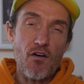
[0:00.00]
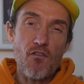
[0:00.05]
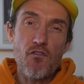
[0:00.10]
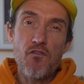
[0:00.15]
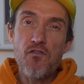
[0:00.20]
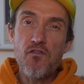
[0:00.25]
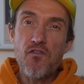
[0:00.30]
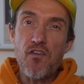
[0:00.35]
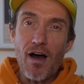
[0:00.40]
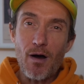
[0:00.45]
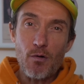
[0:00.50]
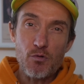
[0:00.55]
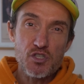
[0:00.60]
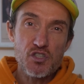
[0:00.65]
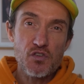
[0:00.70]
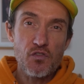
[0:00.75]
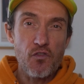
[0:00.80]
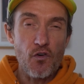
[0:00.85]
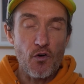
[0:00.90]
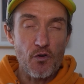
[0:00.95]
vouch
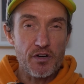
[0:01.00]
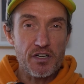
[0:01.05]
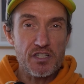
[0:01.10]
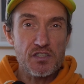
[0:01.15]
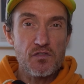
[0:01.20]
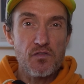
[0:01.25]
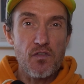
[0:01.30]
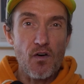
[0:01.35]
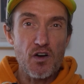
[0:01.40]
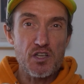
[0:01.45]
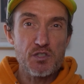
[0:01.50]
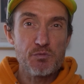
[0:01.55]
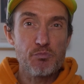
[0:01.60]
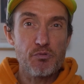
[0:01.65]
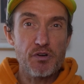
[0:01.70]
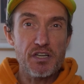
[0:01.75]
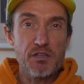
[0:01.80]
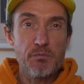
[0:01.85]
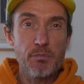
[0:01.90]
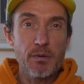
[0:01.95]
for it as far as
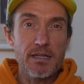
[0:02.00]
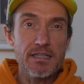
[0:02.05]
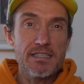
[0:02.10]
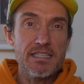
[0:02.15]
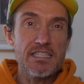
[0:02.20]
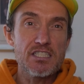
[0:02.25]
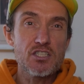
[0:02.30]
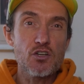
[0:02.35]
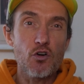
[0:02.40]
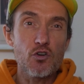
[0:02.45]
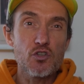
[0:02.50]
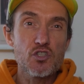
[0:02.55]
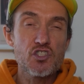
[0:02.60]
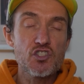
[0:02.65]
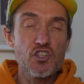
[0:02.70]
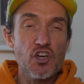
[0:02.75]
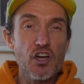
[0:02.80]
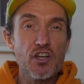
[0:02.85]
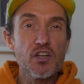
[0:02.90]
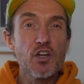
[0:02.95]
breathability is
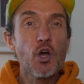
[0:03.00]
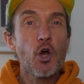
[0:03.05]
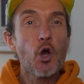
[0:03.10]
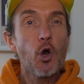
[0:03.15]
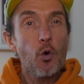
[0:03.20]
concerned.